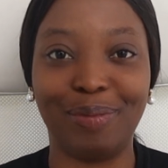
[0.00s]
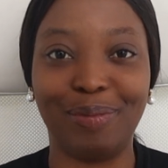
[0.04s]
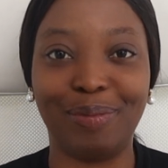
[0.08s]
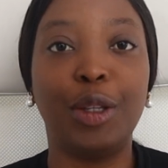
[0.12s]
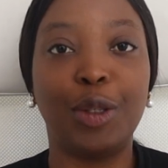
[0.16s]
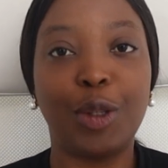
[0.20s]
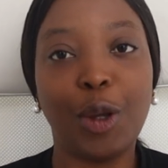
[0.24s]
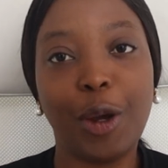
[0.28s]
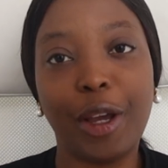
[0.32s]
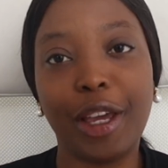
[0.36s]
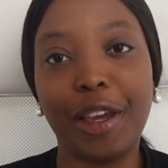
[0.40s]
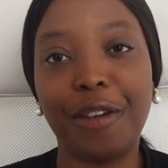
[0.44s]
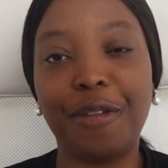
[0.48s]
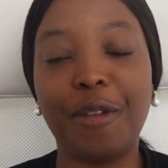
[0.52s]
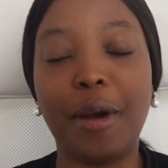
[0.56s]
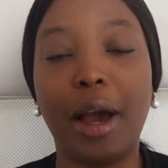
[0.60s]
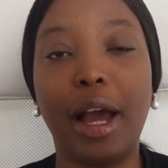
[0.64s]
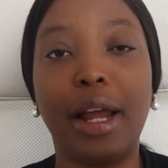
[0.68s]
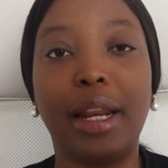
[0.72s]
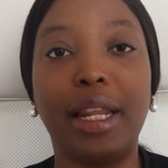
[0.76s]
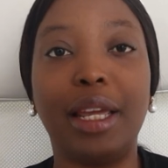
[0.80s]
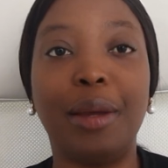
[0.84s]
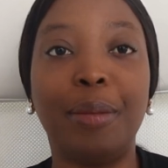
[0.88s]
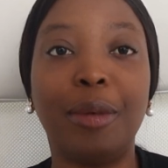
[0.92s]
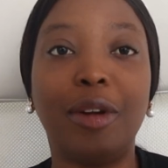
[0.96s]
So if you're
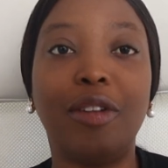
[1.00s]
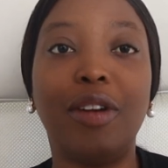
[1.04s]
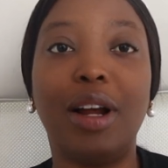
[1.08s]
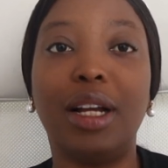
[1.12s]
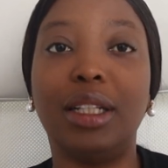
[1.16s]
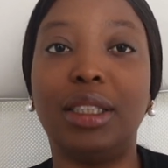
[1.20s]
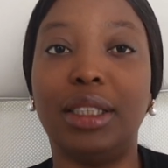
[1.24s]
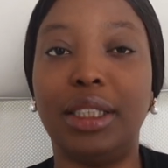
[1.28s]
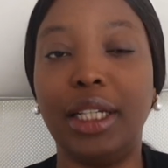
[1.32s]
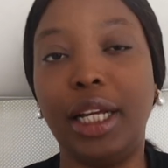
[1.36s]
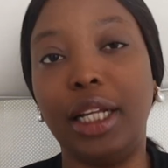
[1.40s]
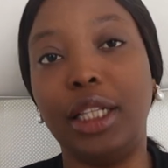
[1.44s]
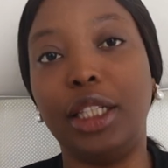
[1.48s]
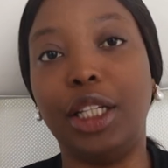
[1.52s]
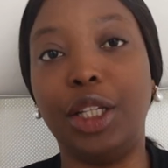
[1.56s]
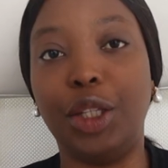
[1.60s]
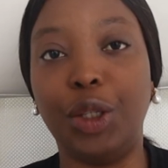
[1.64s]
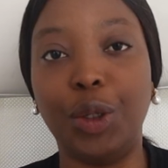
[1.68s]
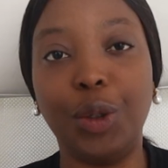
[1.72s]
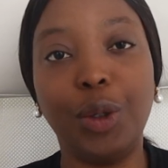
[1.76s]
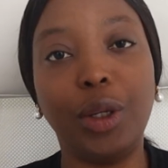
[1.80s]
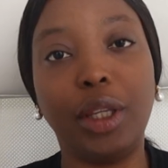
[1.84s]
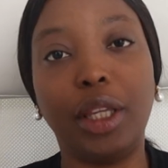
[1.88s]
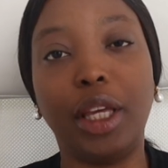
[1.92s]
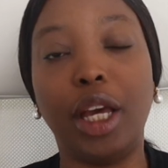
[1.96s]
an immigrant here in
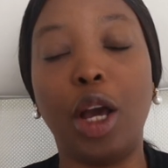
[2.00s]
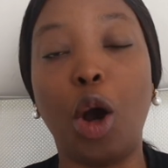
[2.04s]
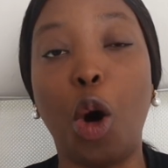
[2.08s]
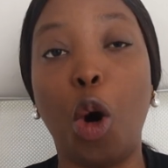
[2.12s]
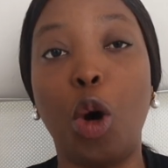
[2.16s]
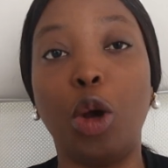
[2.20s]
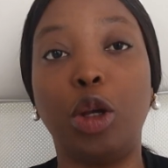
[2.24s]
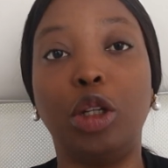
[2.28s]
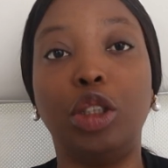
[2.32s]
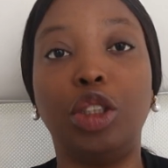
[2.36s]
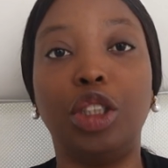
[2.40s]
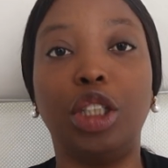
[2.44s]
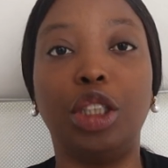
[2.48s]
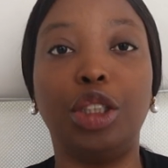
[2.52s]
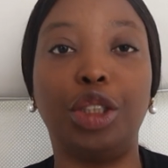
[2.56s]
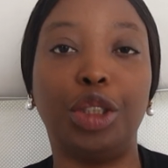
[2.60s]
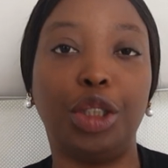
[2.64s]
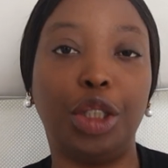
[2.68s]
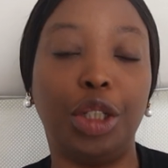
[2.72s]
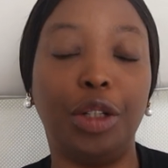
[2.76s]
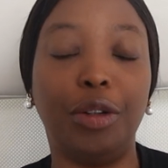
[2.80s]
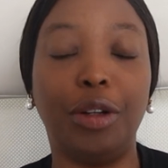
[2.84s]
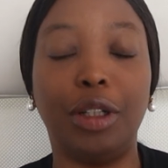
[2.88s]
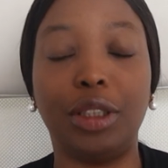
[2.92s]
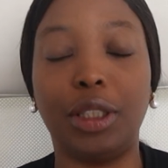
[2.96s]
the UK or you're just
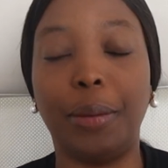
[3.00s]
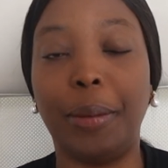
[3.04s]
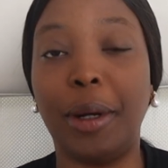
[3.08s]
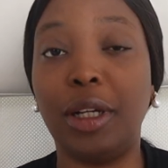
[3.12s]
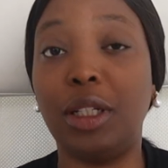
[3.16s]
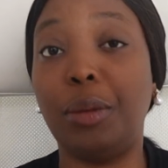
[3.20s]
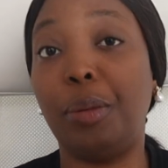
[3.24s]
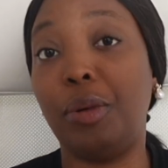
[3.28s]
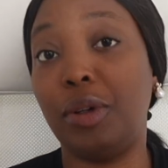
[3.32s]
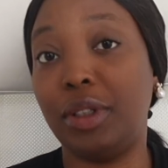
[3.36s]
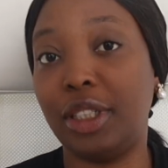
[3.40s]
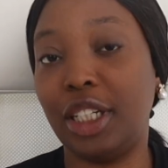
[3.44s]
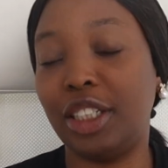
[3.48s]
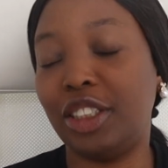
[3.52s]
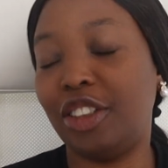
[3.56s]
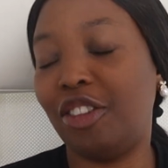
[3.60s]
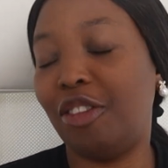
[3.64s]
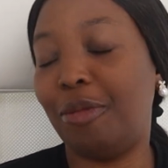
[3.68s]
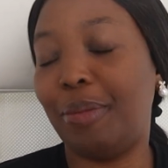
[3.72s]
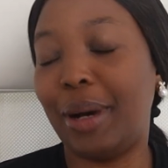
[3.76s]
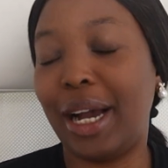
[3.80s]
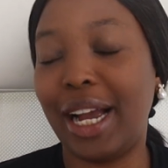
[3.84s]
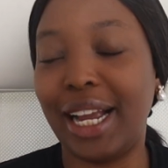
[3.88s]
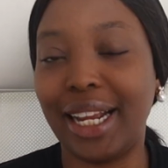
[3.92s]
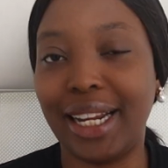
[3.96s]
curious about the process
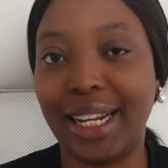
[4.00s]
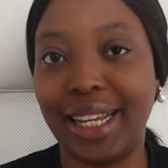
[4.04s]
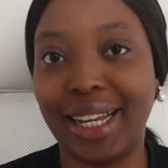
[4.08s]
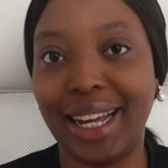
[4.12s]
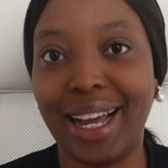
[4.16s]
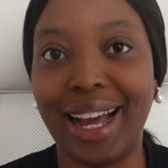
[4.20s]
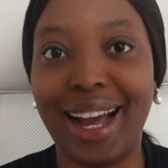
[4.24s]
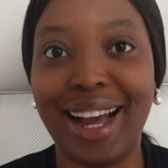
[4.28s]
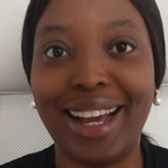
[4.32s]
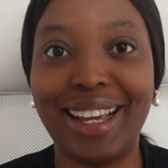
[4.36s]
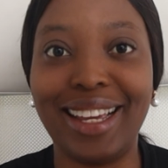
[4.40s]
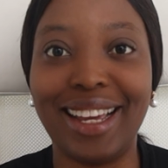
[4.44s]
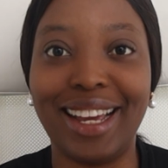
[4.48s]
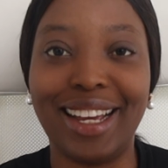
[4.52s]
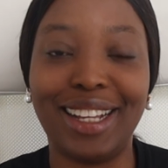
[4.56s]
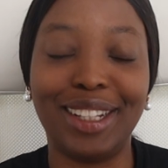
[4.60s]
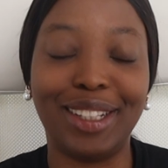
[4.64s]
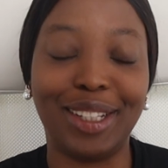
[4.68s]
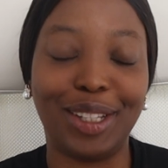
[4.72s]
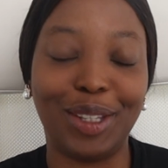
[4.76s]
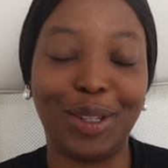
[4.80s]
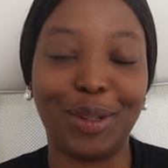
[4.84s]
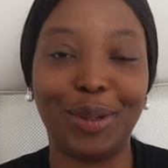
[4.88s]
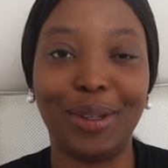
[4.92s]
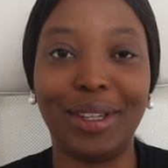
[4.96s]
of buying a car here in
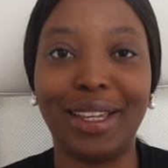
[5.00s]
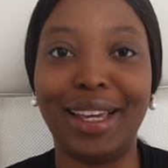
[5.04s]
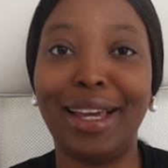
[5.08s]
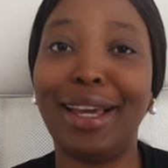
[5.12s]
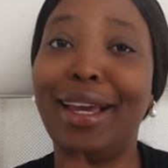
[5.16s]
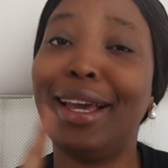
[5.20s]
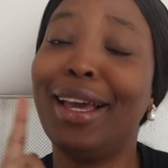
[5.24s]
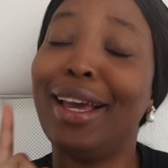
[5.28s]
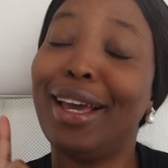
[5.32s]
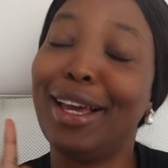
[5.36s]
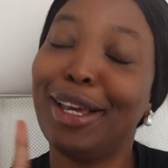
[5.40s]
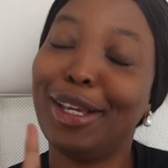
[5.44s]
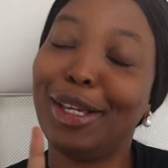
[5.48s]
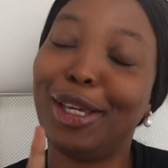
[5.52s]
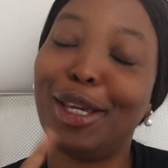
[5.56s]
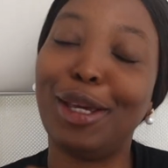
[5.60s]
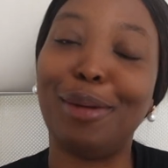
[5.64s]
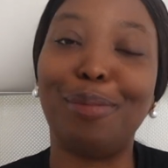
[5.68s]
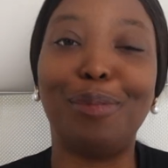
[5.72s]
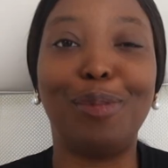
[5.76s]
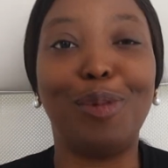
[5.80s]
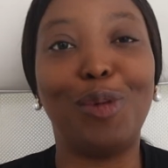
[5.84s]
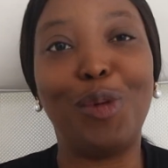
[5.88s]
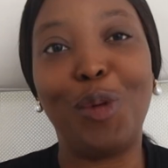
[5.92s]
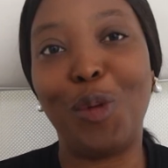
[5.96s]
the UK,
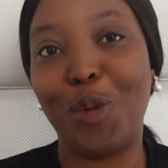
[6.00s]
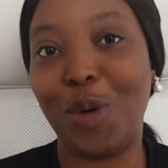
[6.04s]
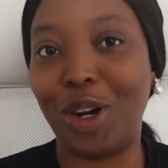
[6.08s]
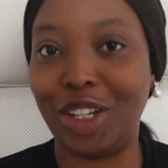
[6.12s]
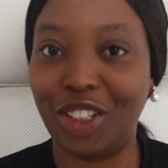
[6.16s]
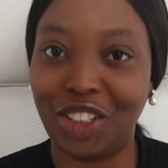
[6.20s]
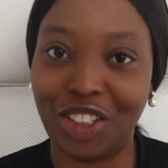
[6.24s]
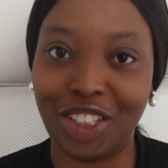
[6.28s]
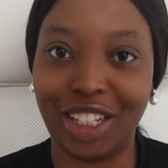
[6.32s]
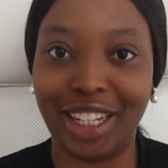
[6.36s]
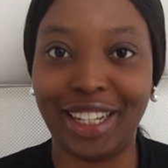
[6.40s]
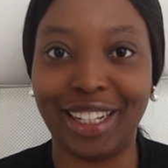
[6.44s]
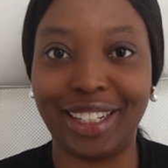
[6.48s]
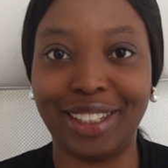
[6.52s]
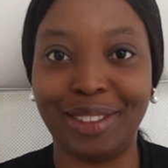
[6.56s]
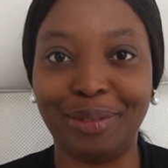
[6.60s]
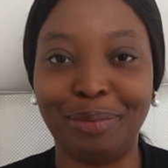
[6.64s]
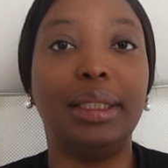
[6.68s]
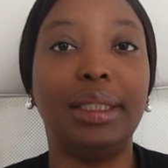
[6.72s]
keep watching.